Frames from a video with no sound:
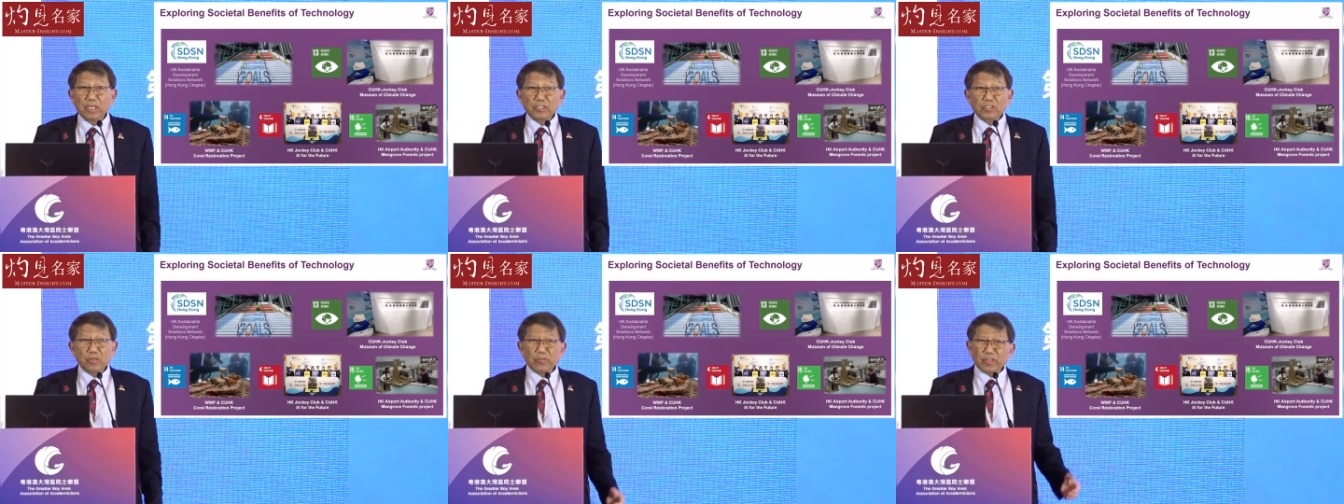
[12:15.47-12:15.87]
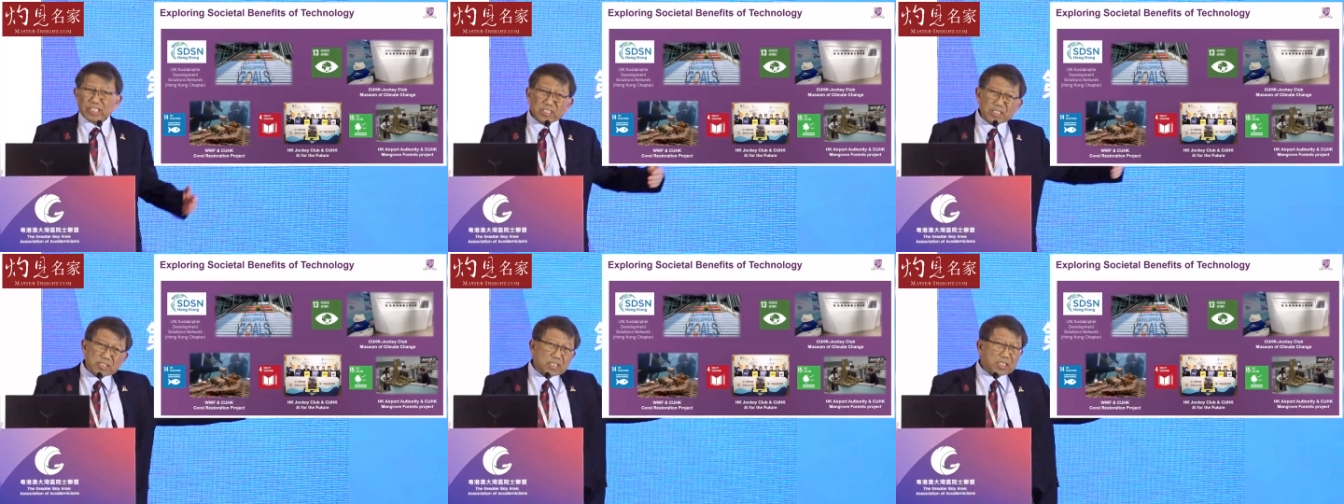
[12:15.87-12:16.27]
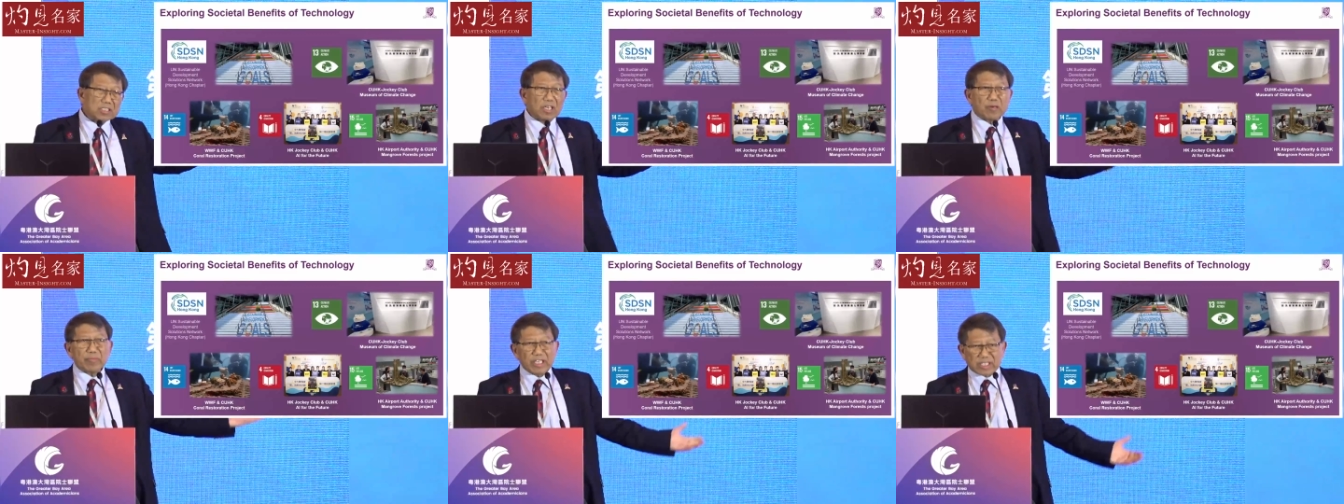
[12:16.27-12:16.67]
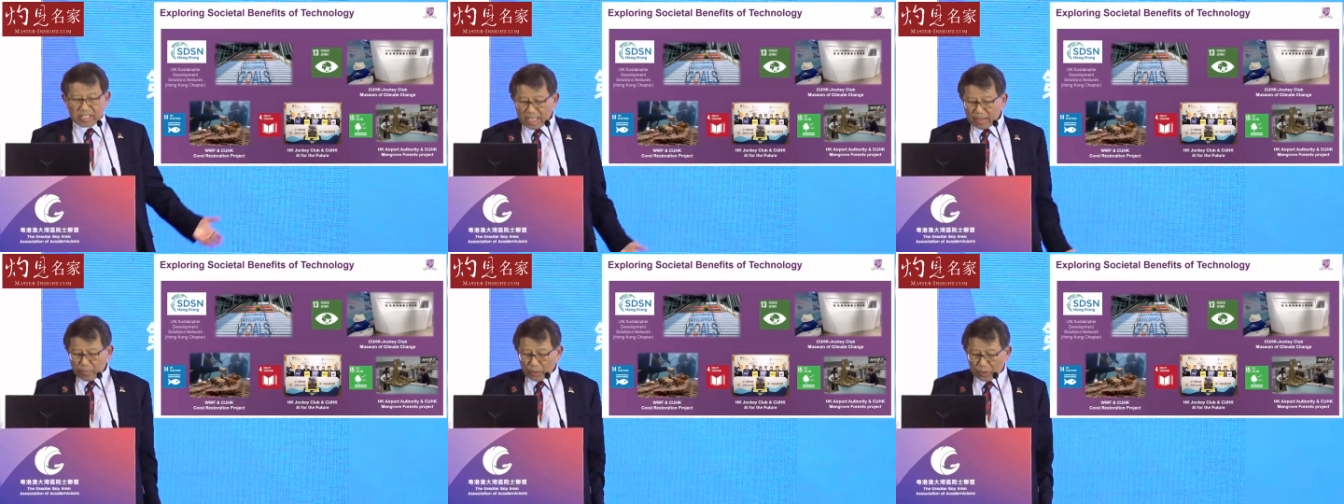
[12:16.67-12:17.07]
So these are just some
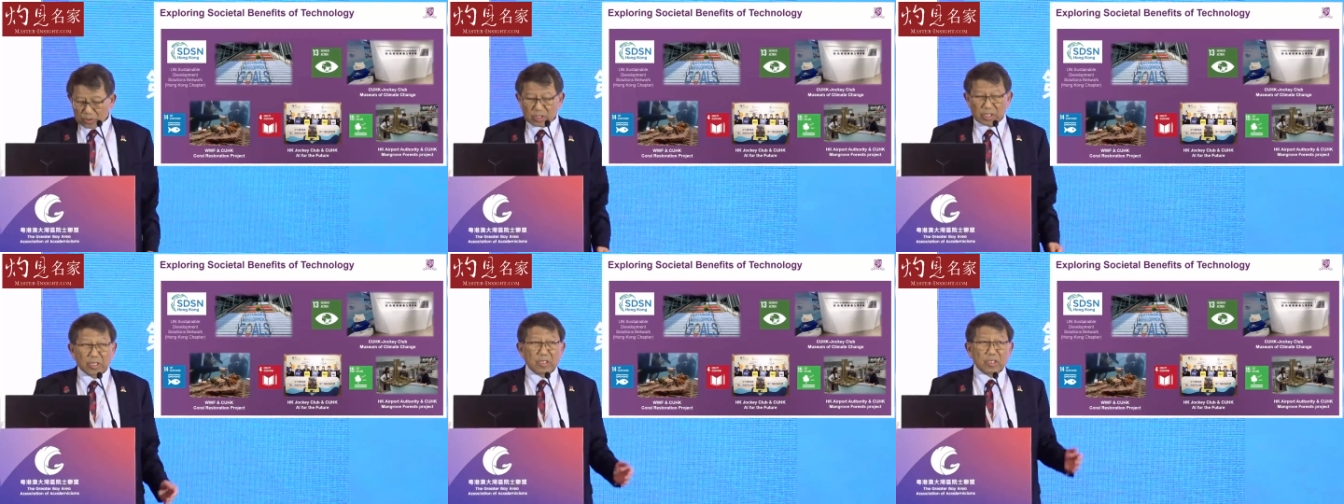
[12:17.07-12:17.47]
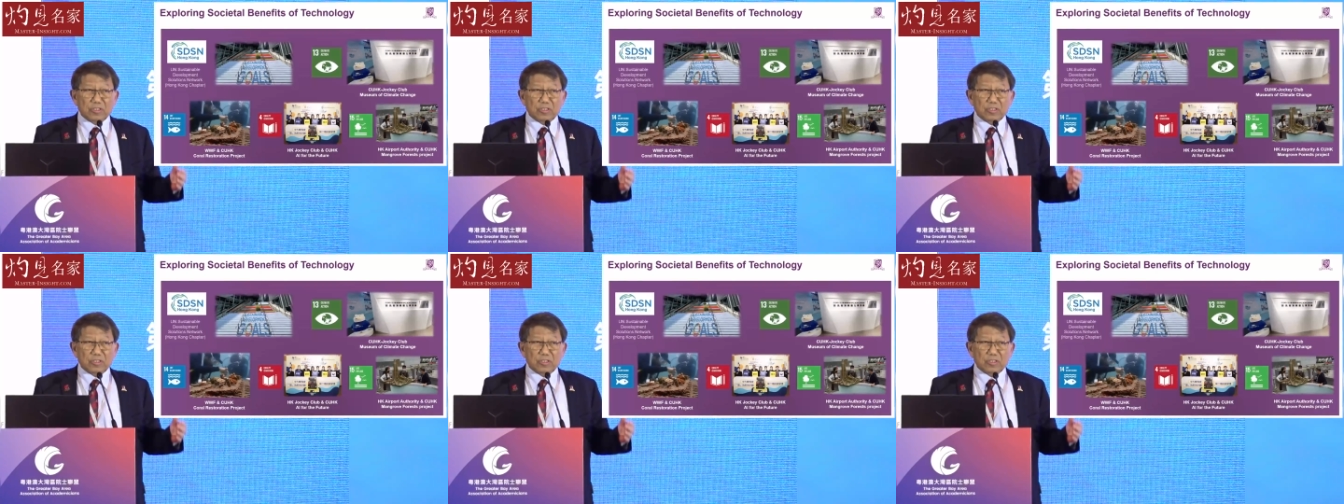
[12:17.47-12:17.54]
examples.